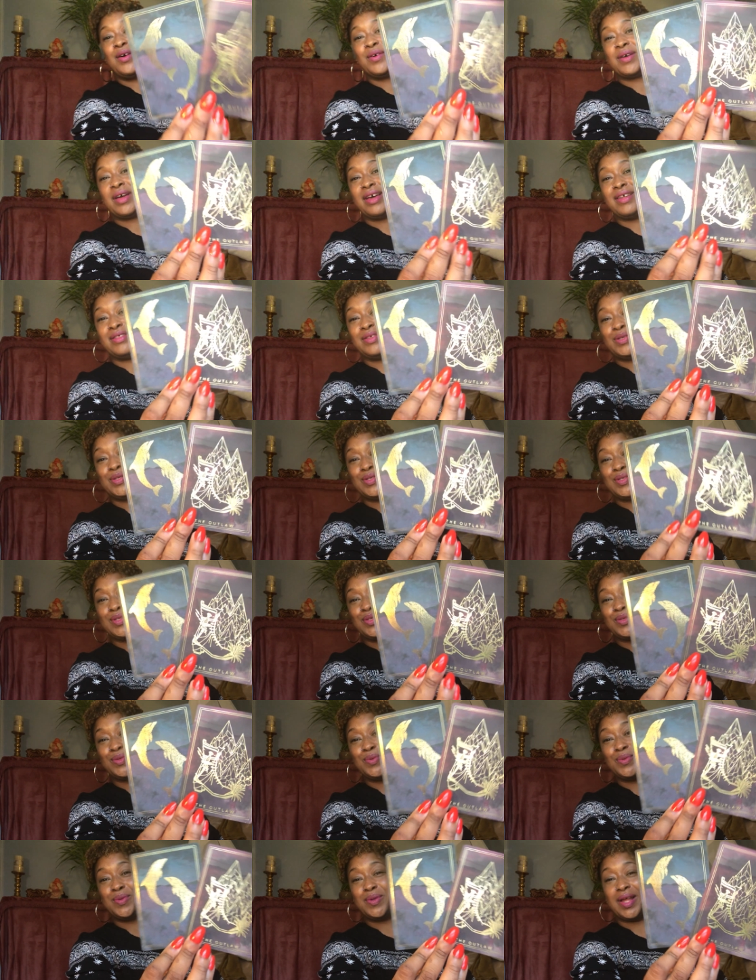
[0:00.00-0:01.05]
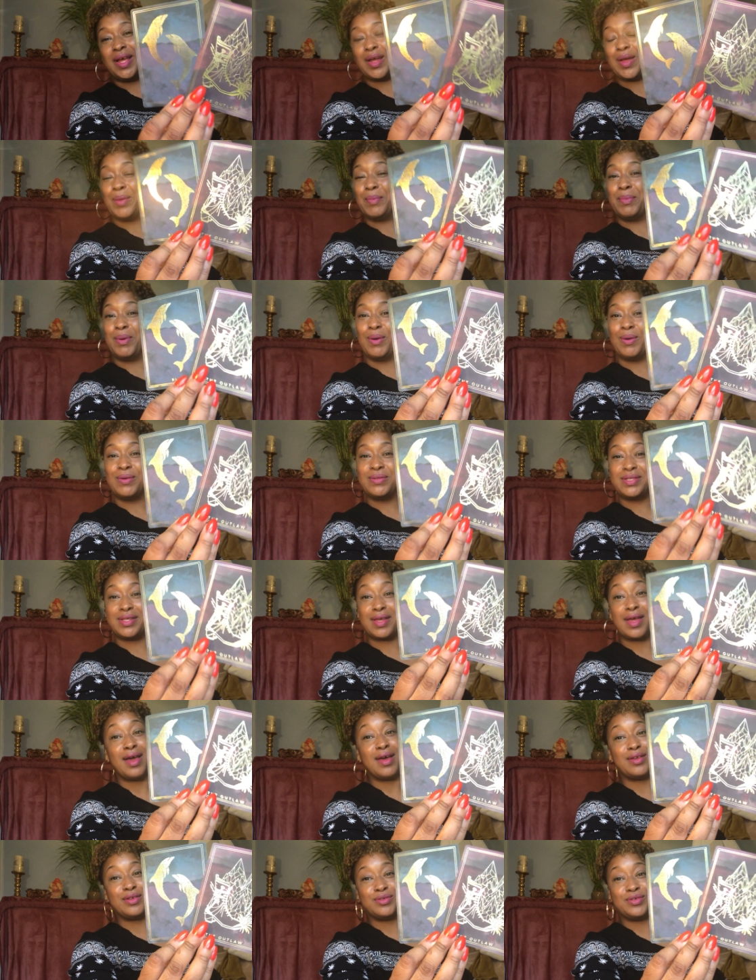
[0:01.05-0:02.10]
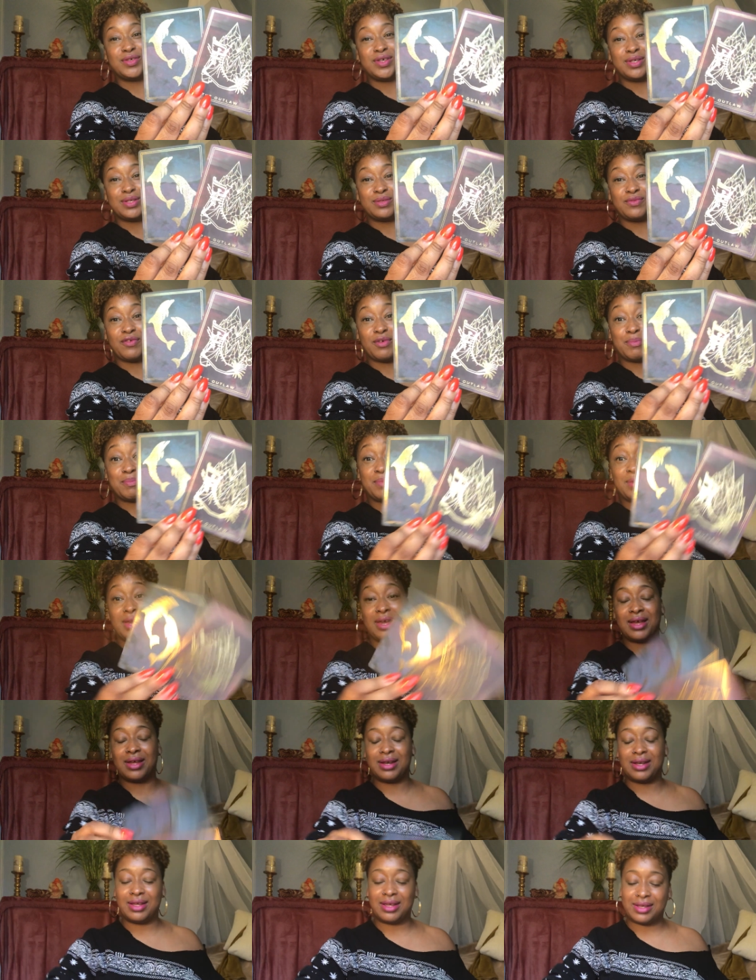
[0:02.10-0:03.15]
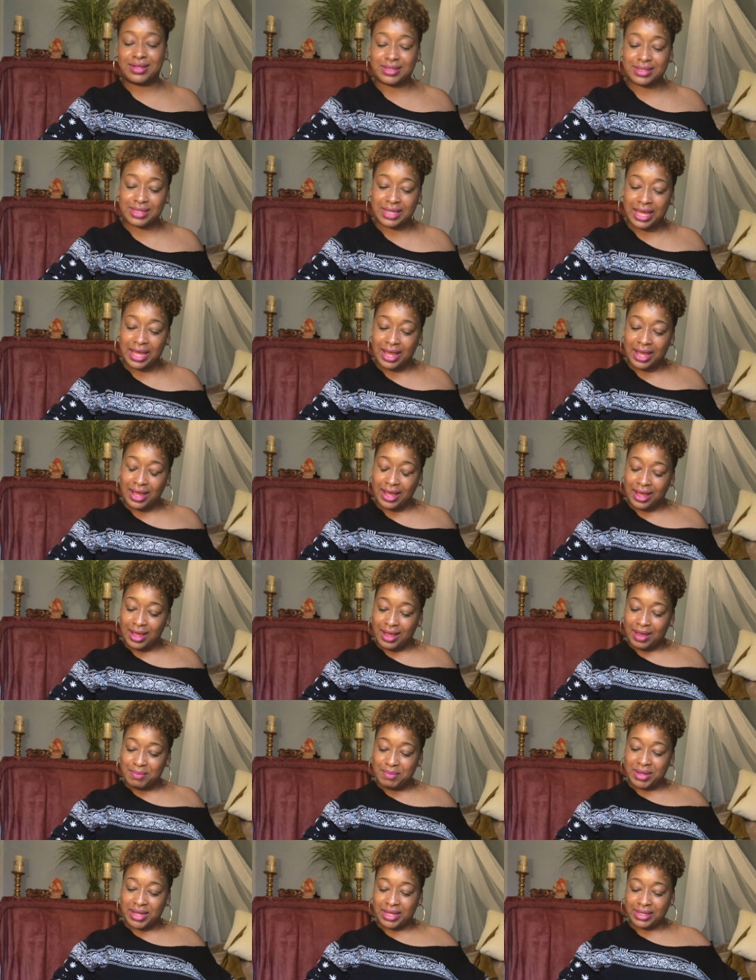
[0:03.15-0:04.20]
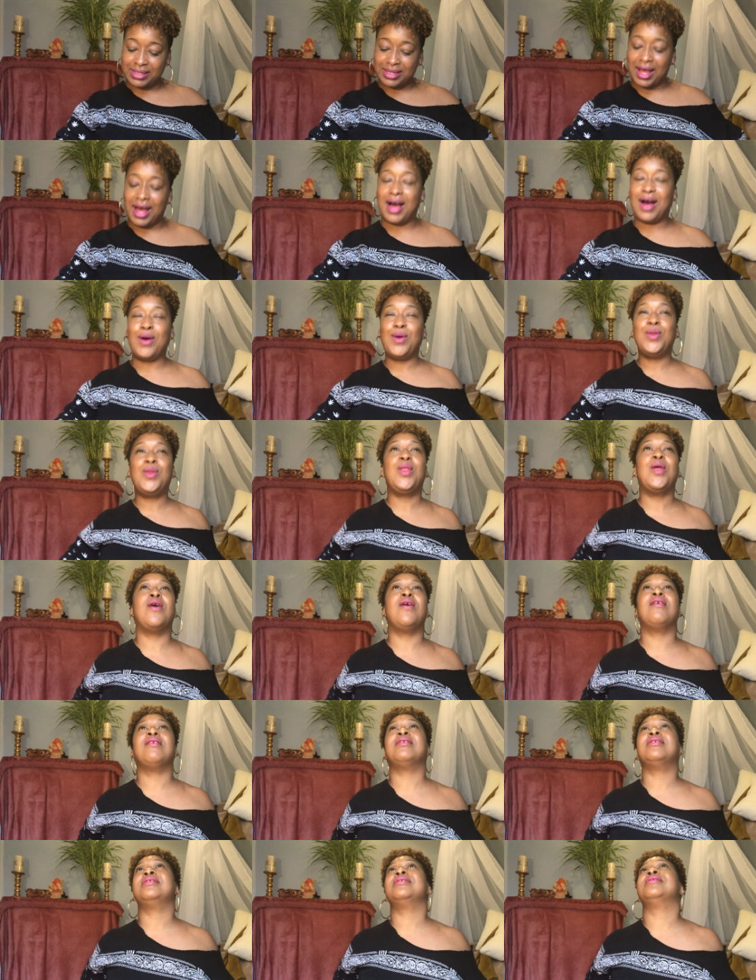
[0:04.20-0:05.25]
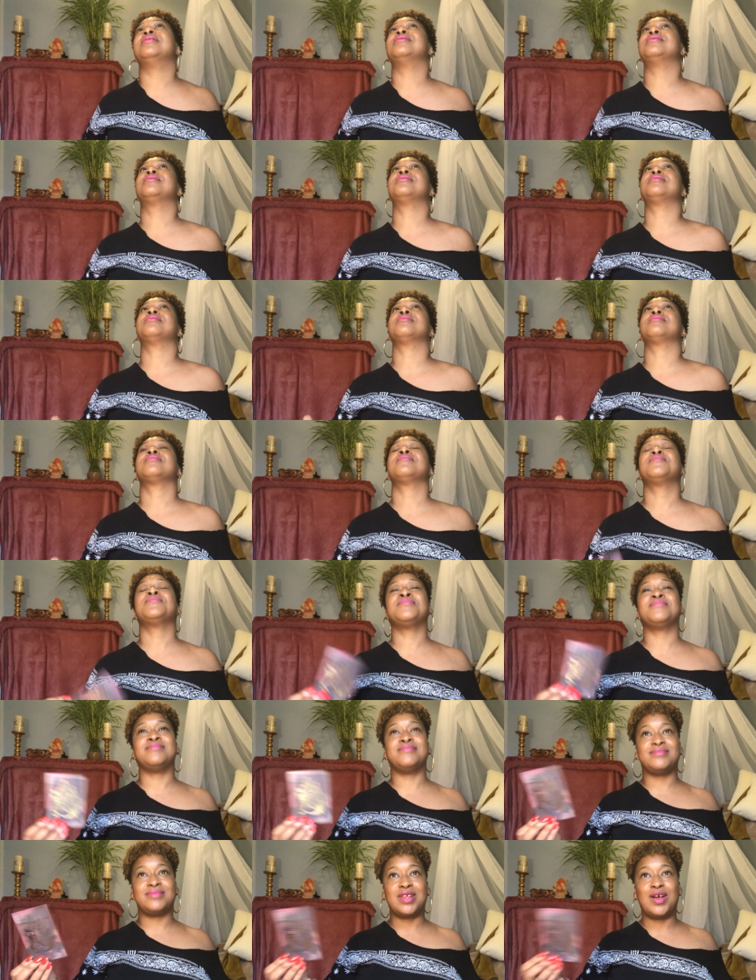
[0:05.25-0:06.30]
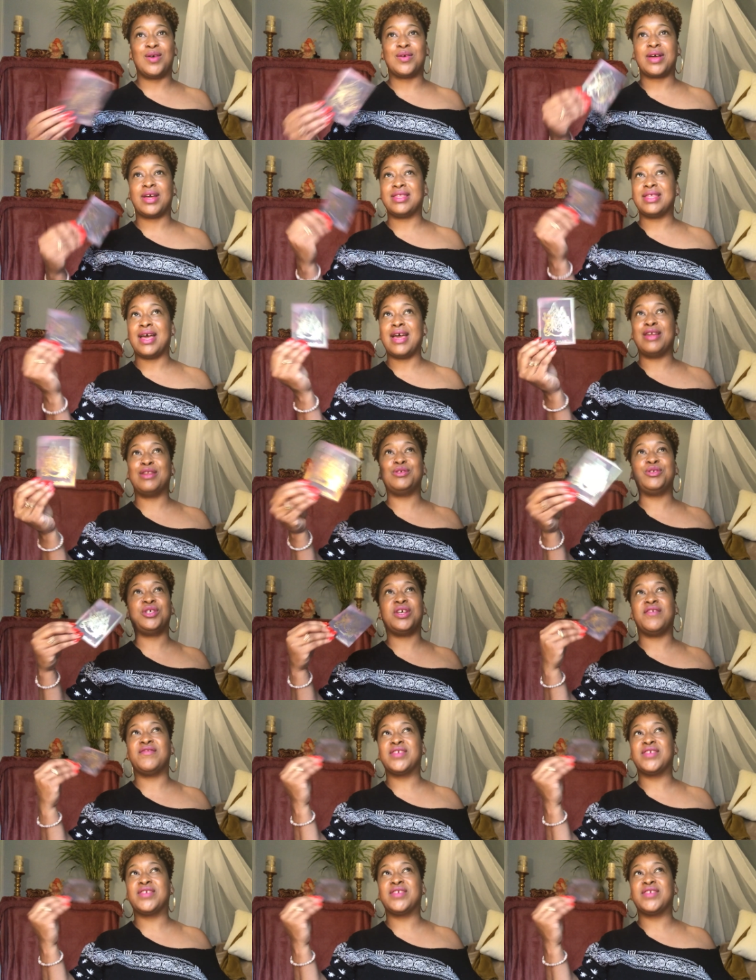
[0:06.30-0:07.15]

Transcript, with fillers: Okay, these are two like opposing energies for me at least because the outlaw is mm, okay the energy